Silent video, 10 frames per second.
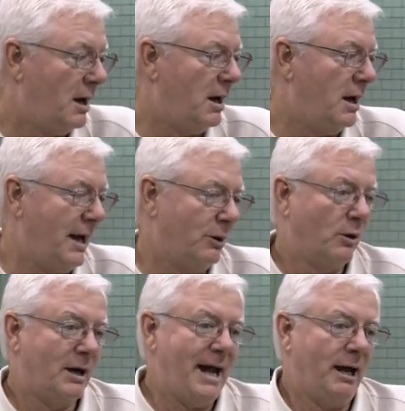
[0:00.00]
And
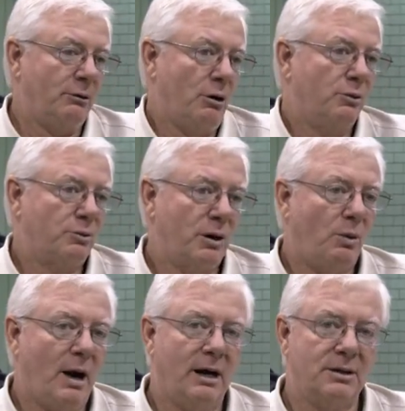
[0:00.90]
organic growth
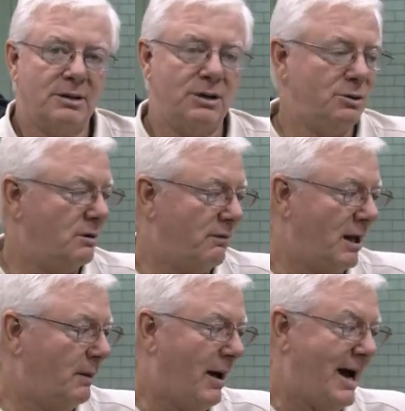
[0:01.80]
requires that you
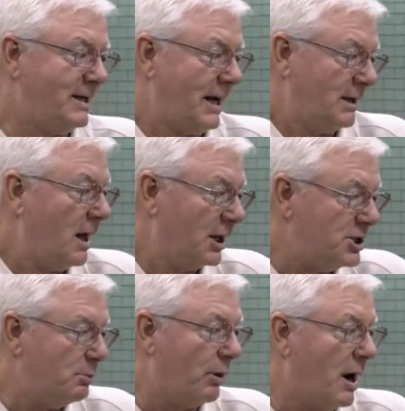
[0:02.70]
develop high
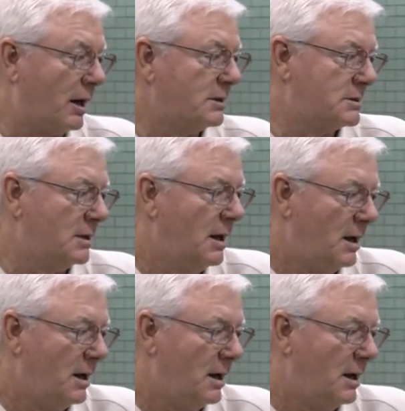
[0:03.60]
technology products.